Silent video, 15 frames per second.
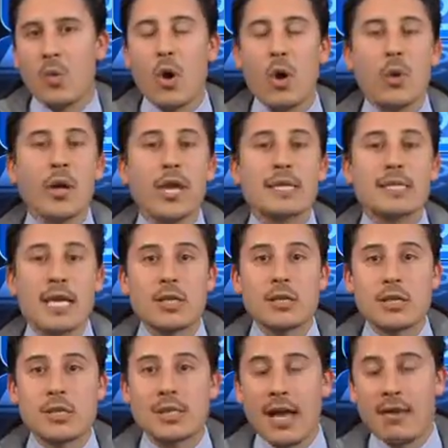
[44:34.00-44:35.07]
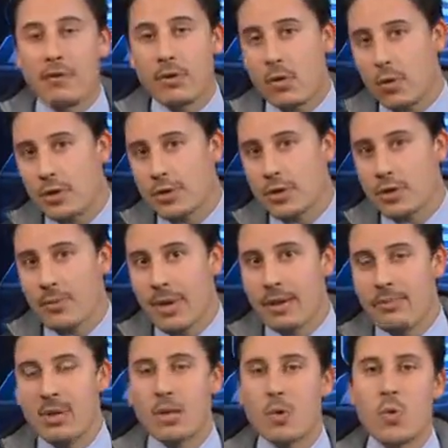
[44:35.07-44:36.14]
What organizations have endorsed you
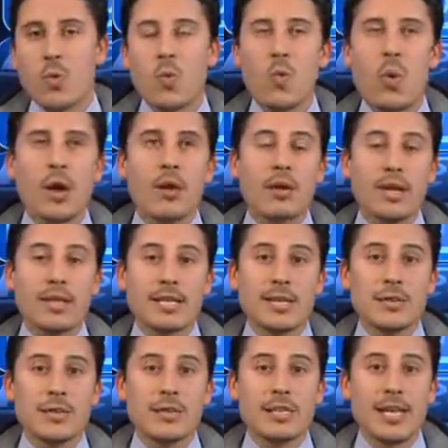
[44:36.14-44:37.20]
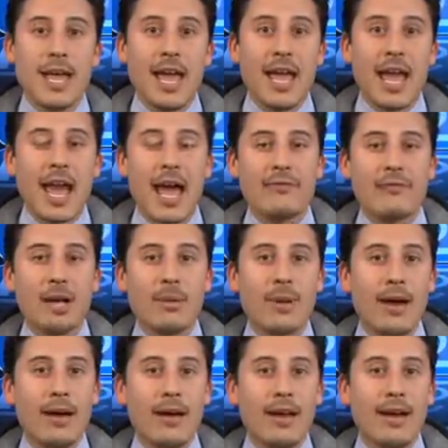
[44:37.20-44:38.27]
maybe? What organizations have
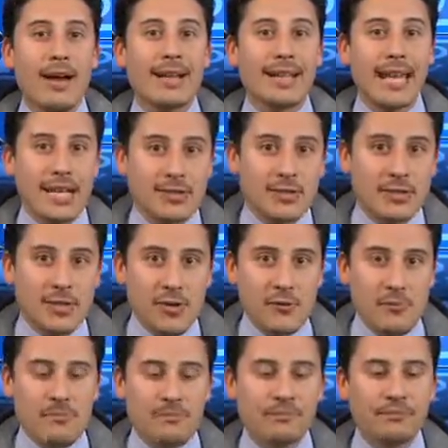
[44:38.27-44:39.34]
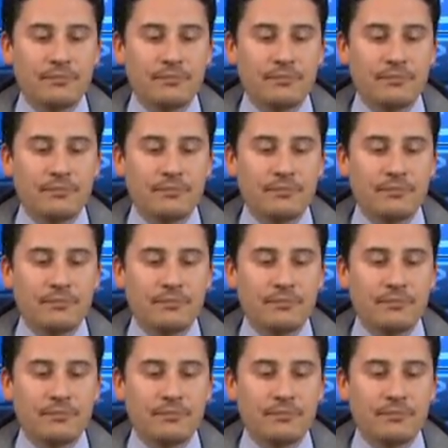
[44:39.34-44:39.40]
come out against you?